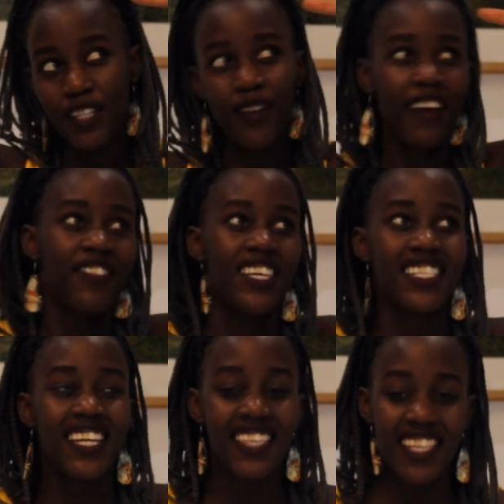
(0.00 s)
Five
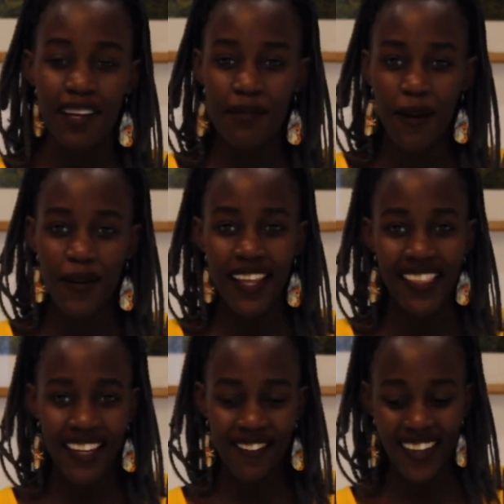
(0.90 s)
things that I think about when I
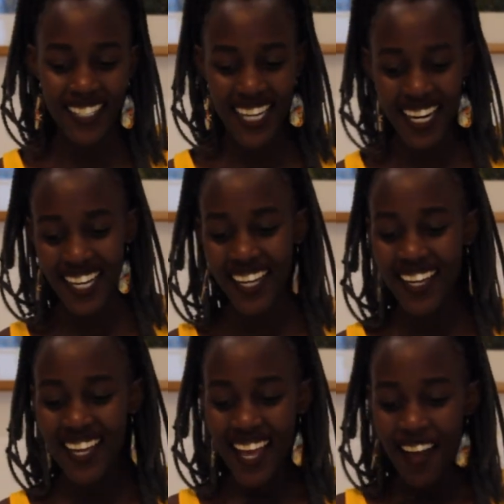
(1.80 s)
think about China.
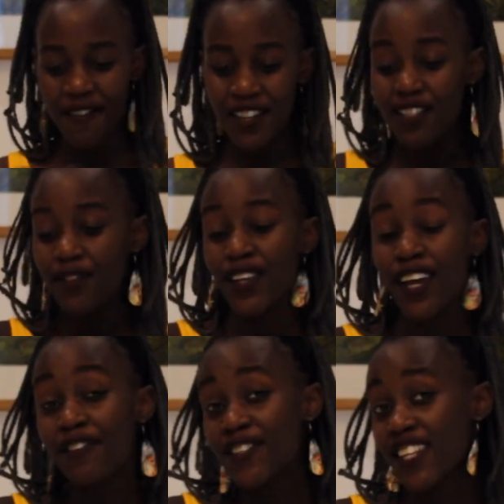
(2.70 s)
First of all,
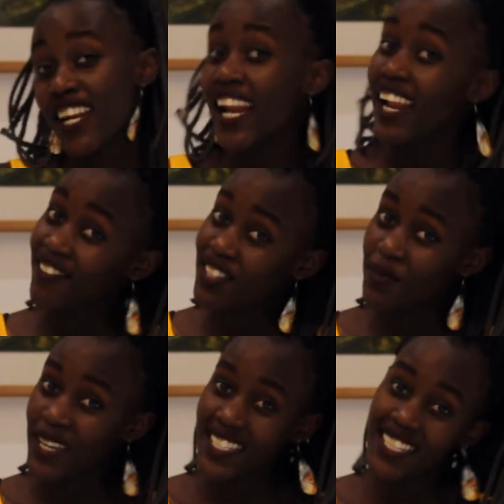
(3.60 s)
you have to know that I love
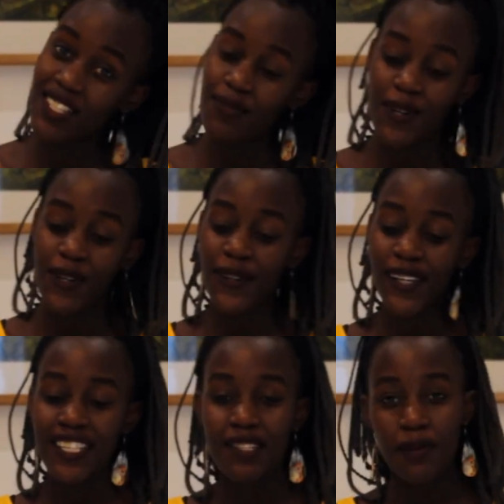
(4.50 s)
this place. It's super cool,
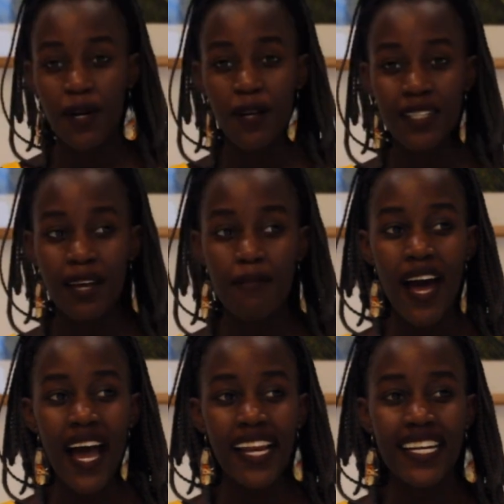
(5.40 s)
it's super awesome,
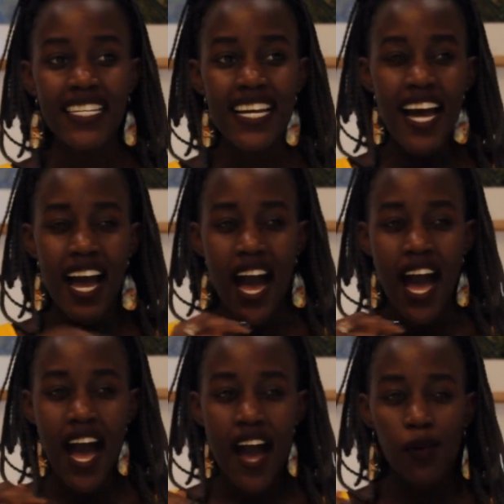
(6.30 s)
and
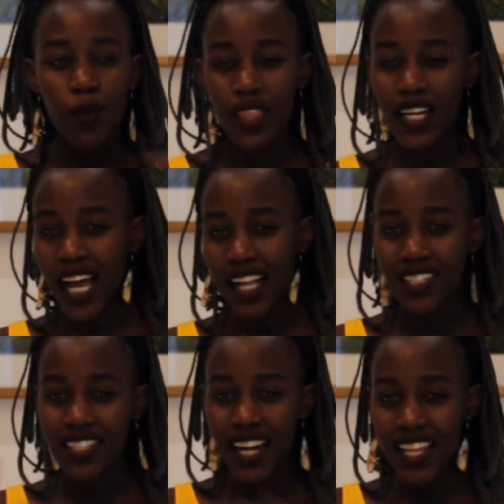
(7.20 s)
with the
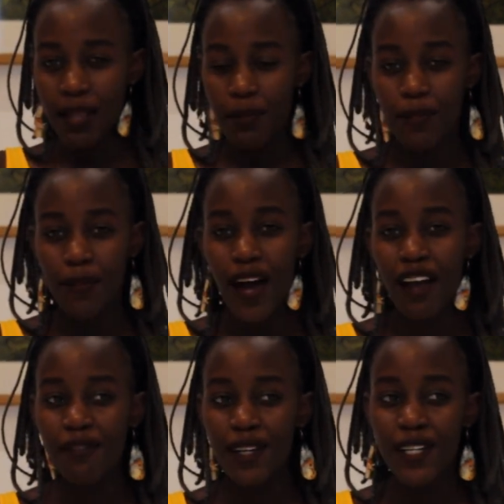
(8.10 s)
culture and the people,
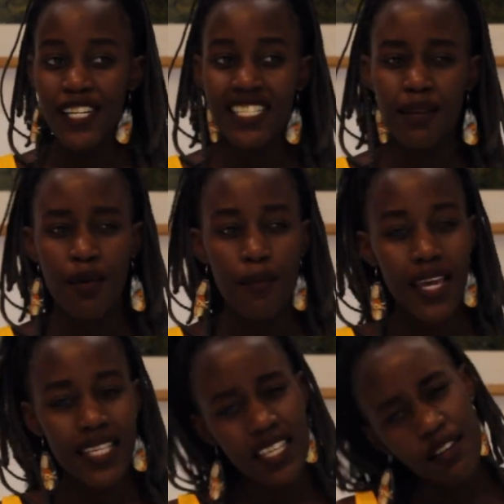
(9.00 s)
I've learned some
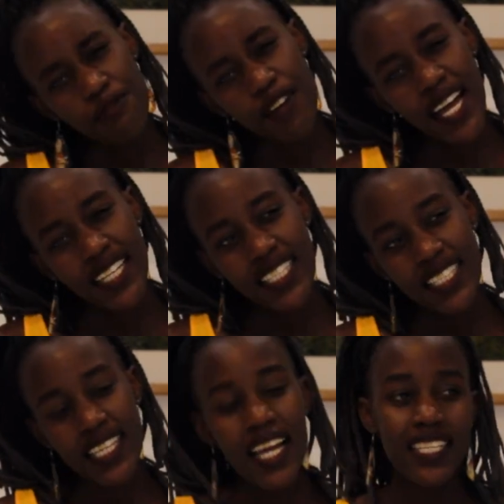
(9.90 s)
amazing
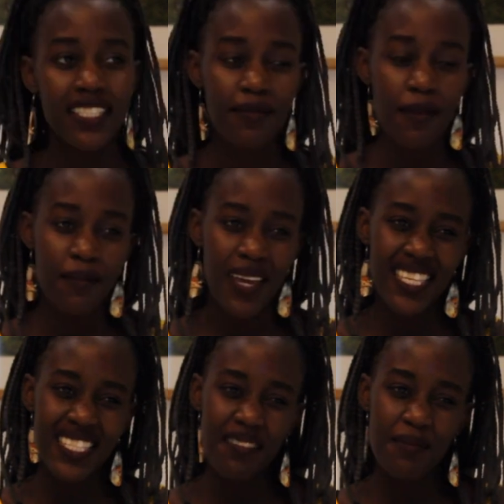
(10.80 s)
facts and some
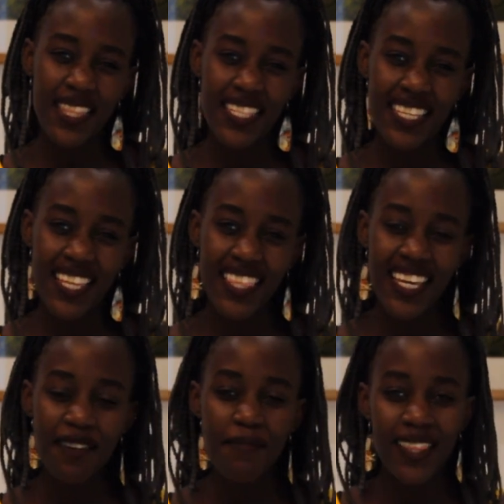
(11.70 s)
amazing myths, I
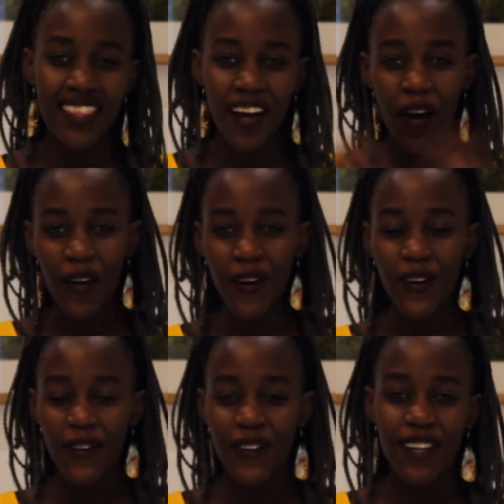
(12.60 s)
think, but they're all
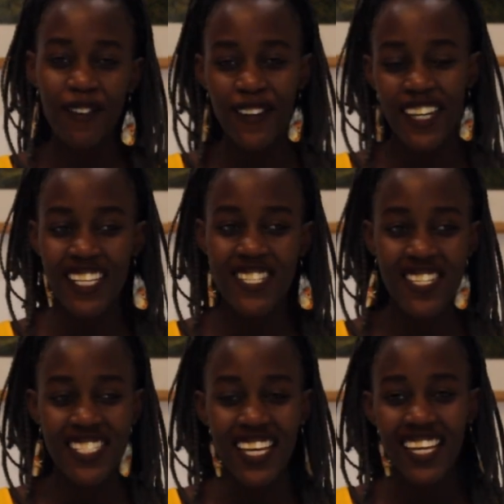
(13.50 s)
cool, they're very
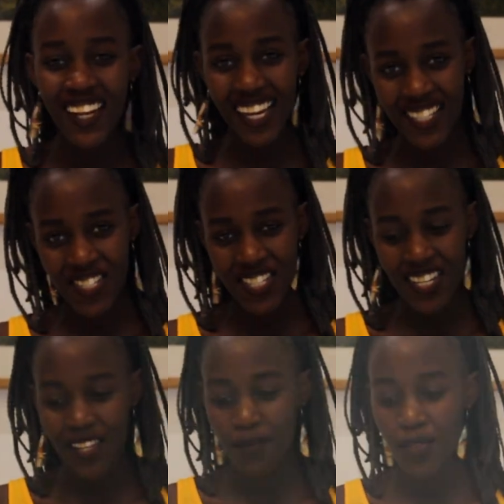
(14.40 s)
interesting, and I'd like to
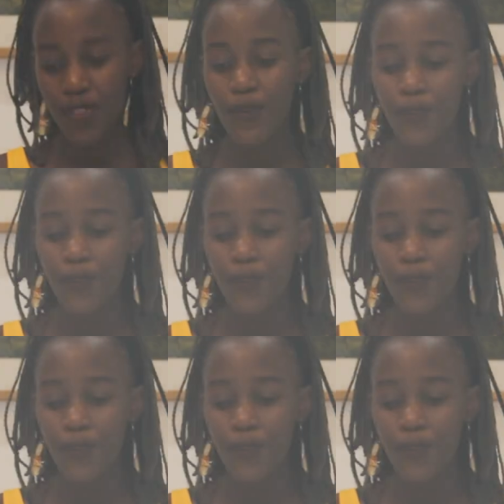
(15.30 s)
share them with